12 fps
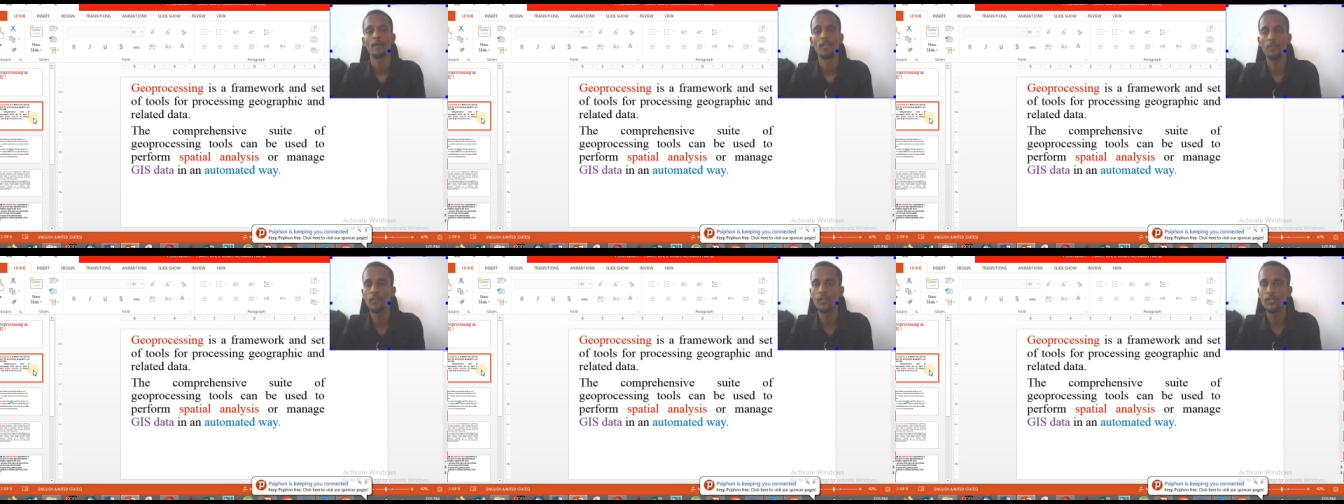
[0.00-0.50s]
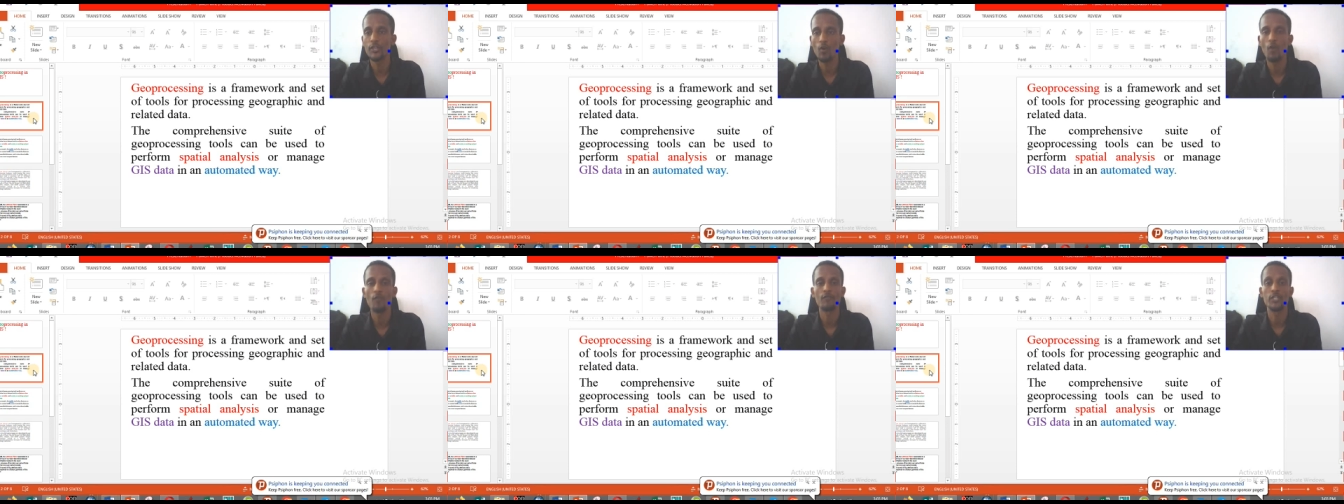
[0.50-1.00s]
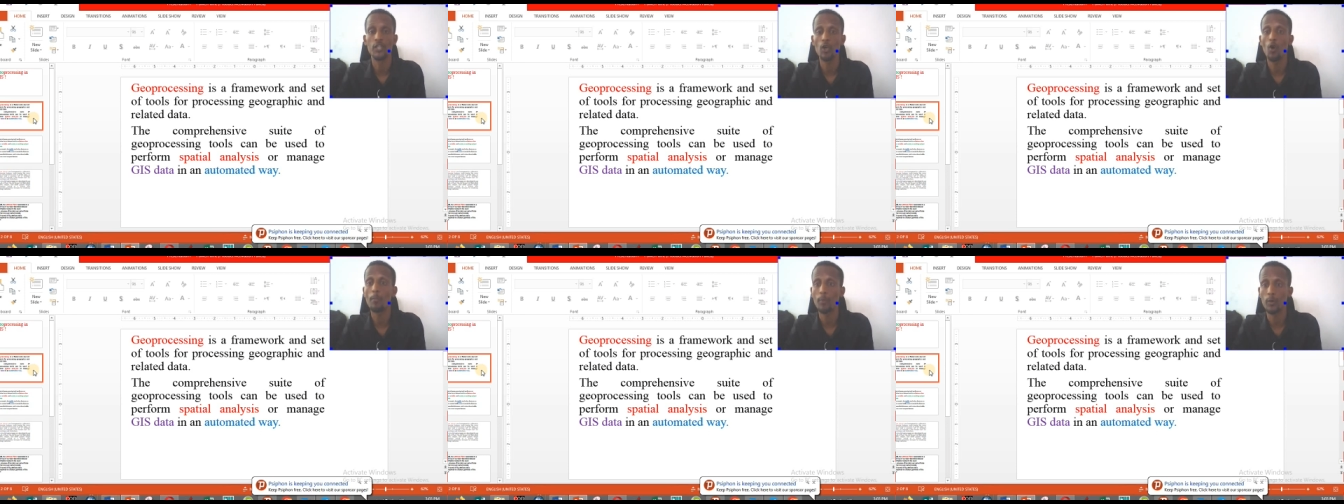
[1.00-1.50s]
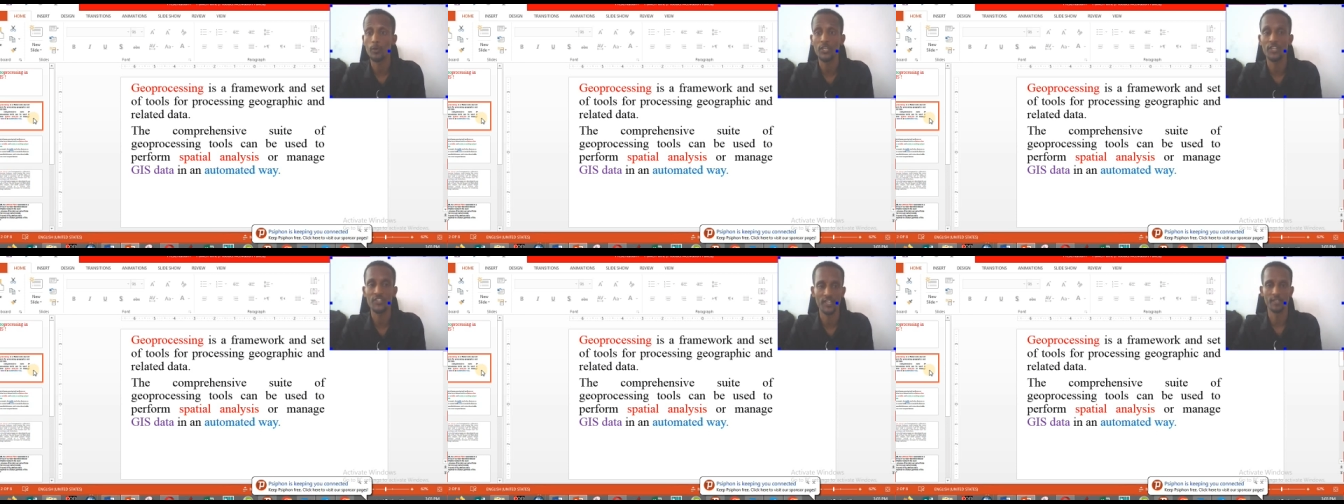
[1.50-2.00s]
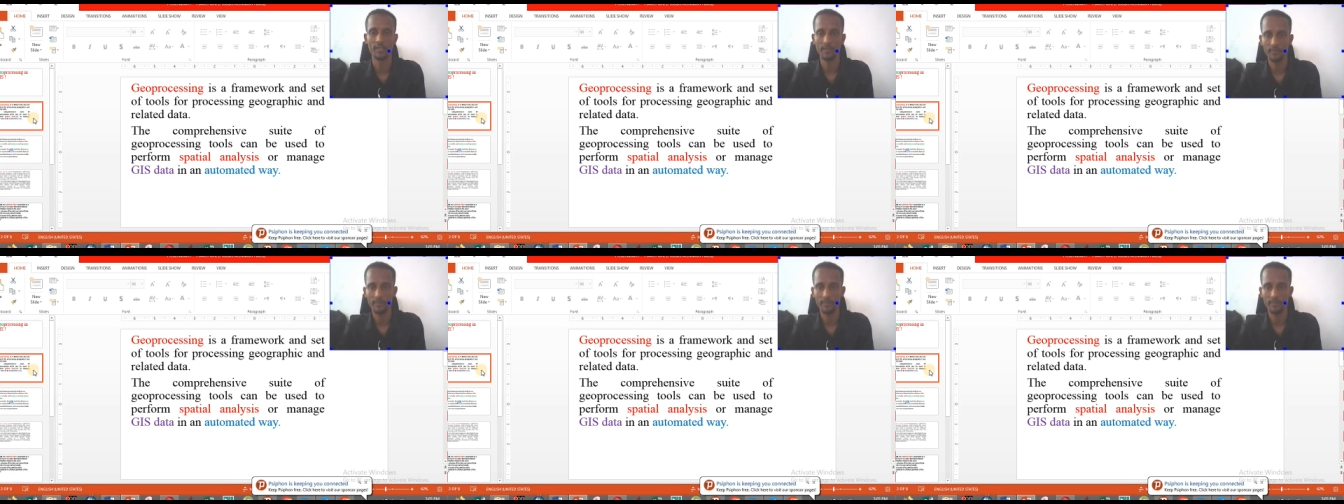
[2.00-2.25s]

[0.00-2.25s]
definition of geoprocessing.